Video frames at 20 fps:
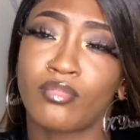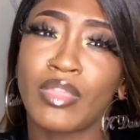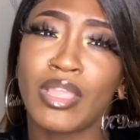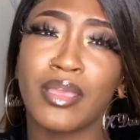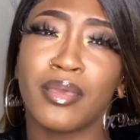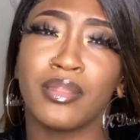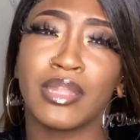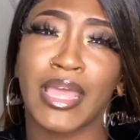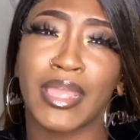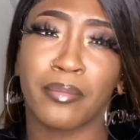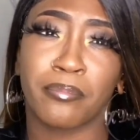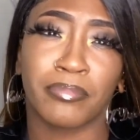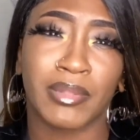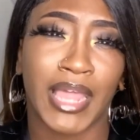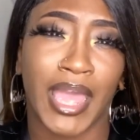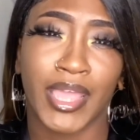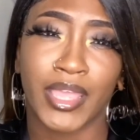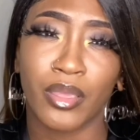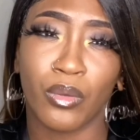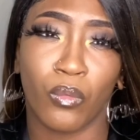like
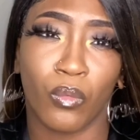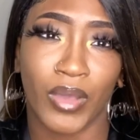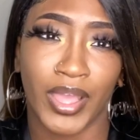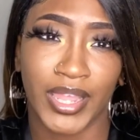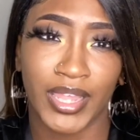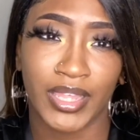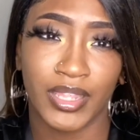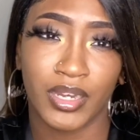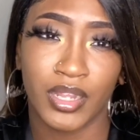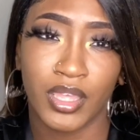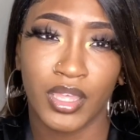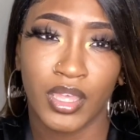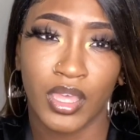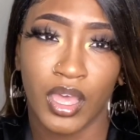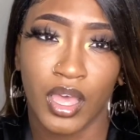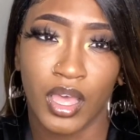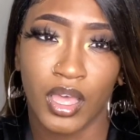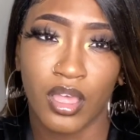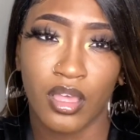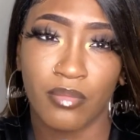black and white
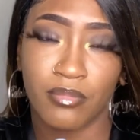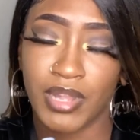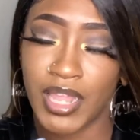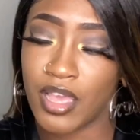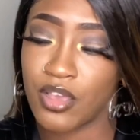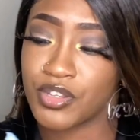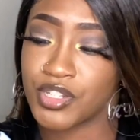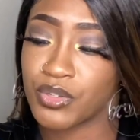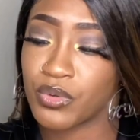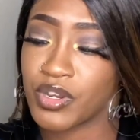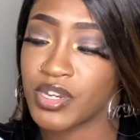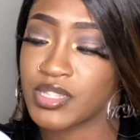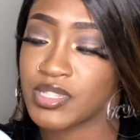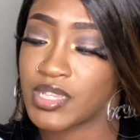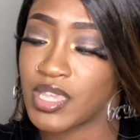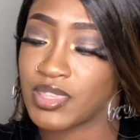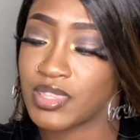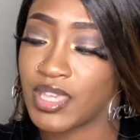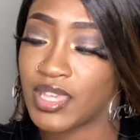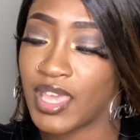loungewear
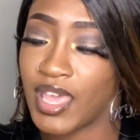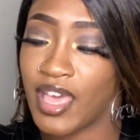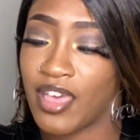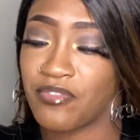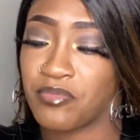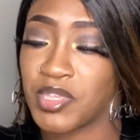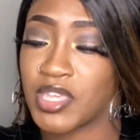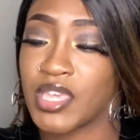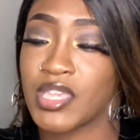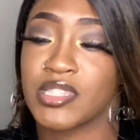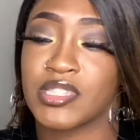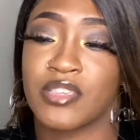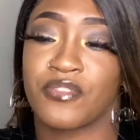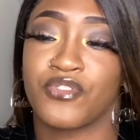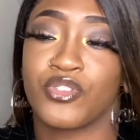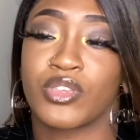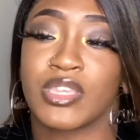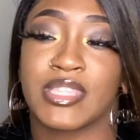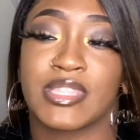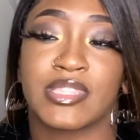set they have, because if
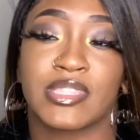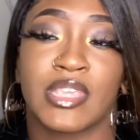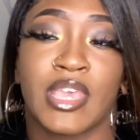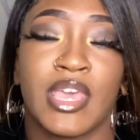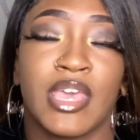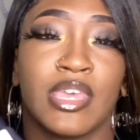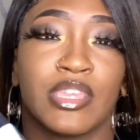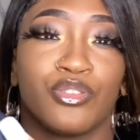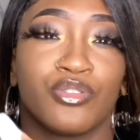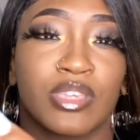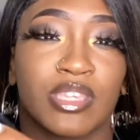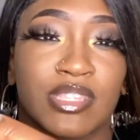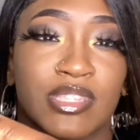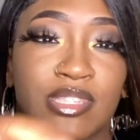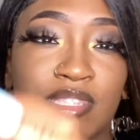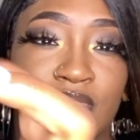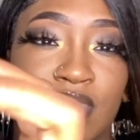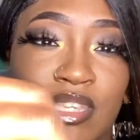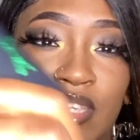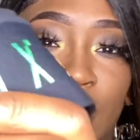you can
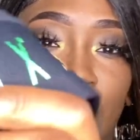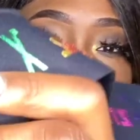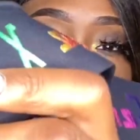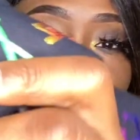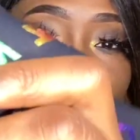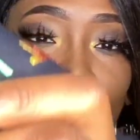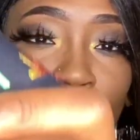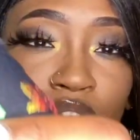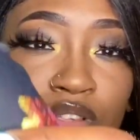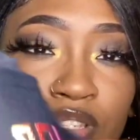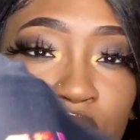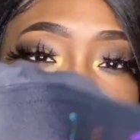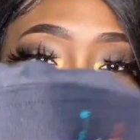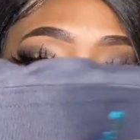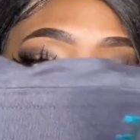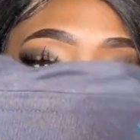see, it also is